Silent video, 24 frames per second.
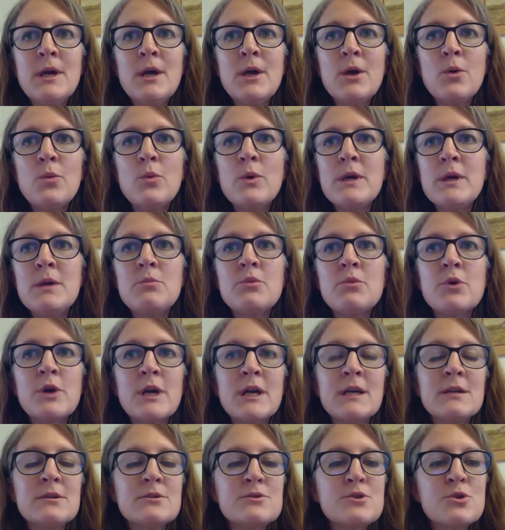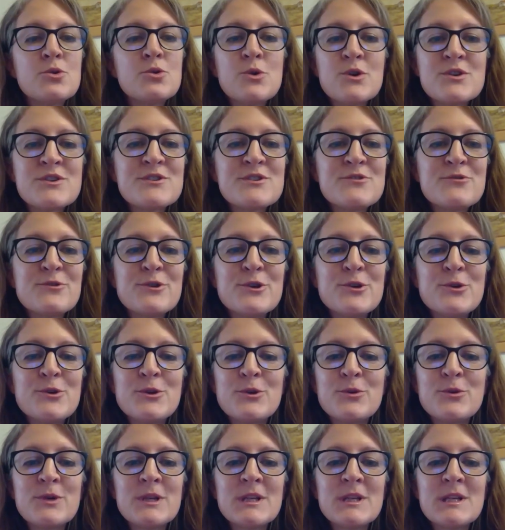We bring tours through
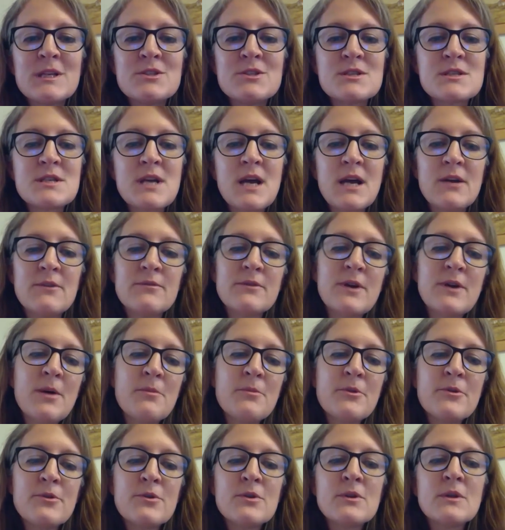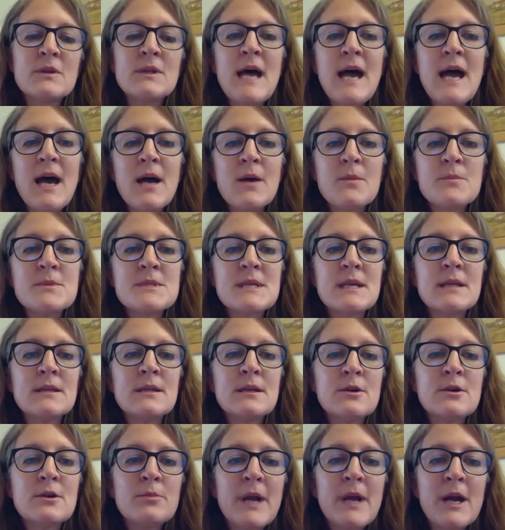to really just kind of come through the labs and the
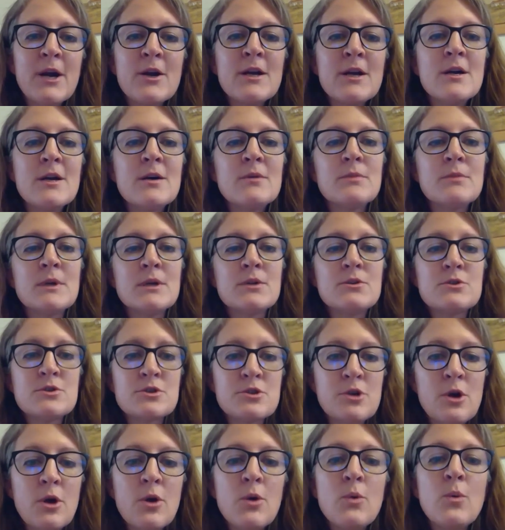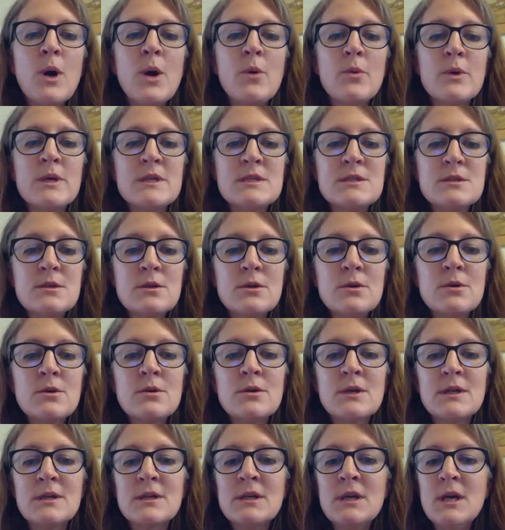herbarium and show what we do,
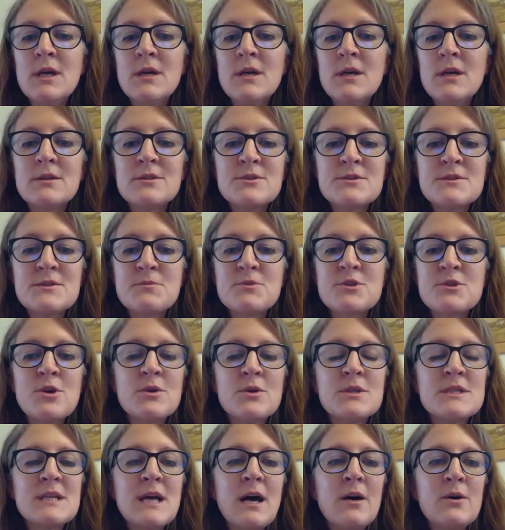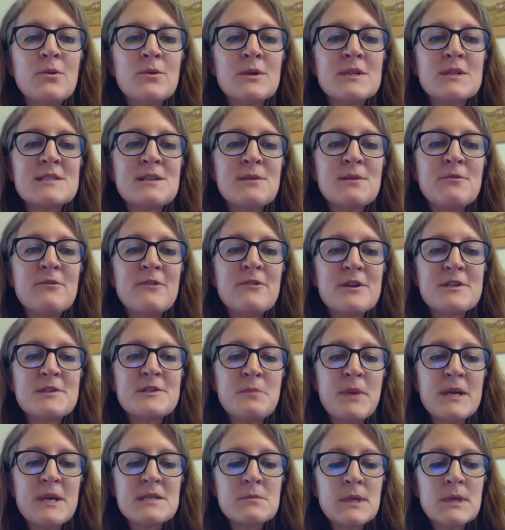and do some show and tell with some of our
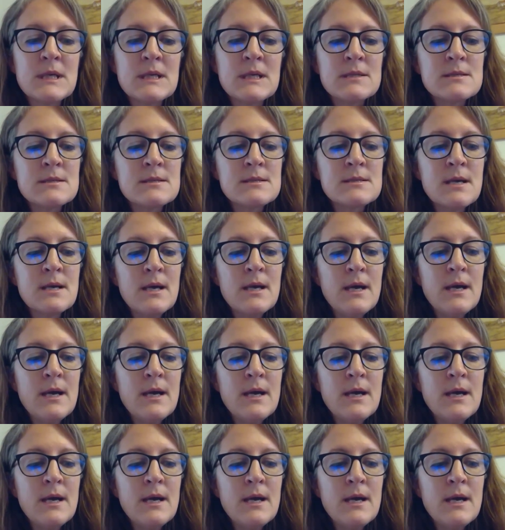specimens.